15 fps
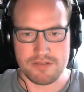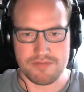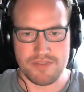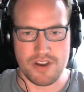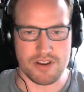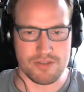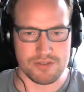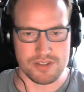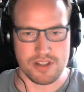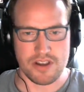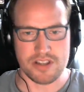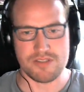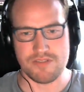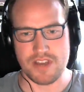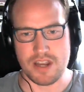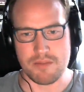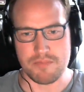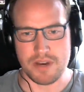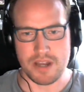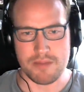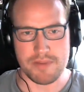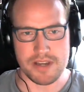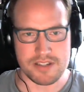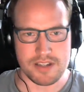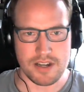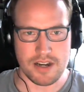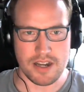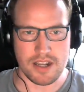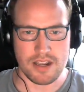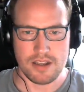vertical slice of gameplay,
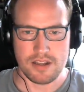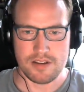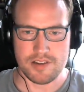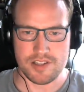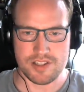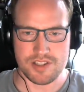basically. Just